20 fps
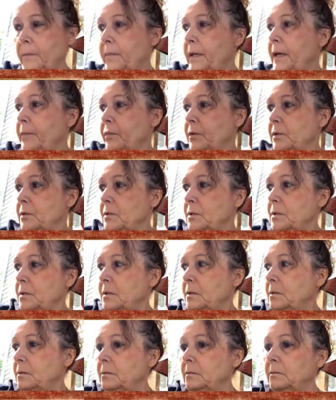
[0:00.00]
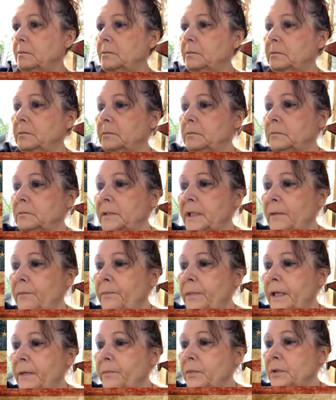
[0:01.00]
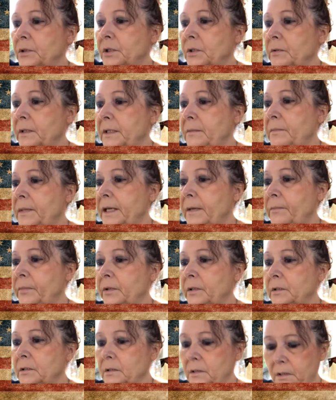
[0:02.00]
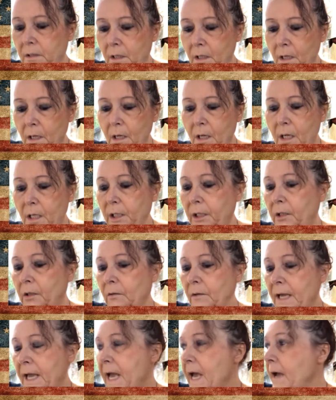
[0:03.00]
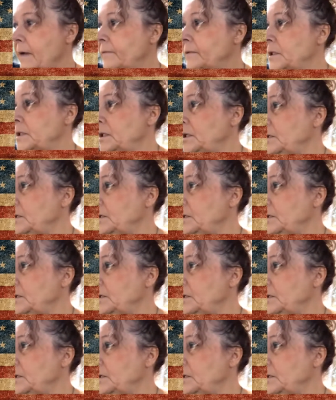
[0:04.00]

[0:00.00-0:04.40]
peppers, red peppers, green peppers. You don't have to